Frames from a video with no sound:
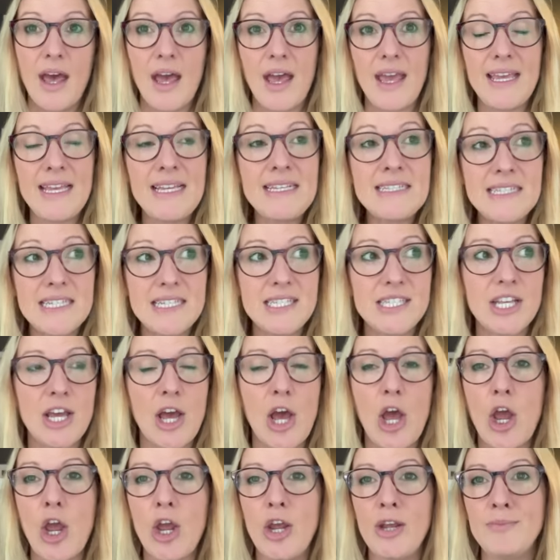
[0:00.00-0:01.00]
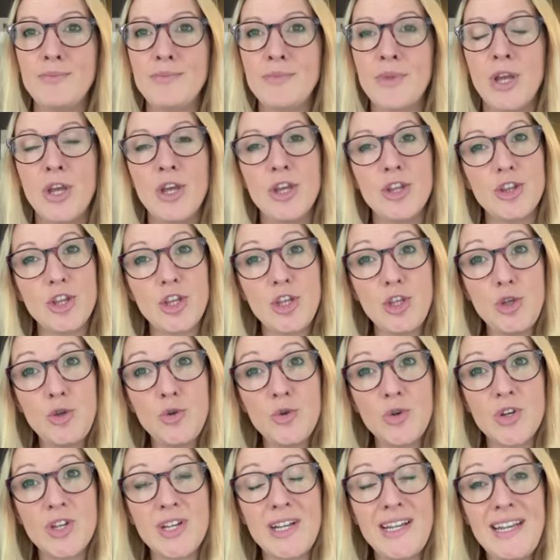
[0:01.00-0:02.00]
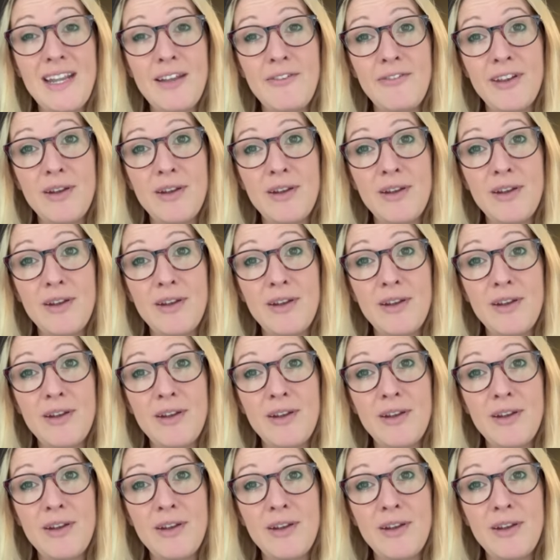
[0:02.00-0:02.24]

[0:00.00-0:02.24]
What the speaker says: Is it a home that you could live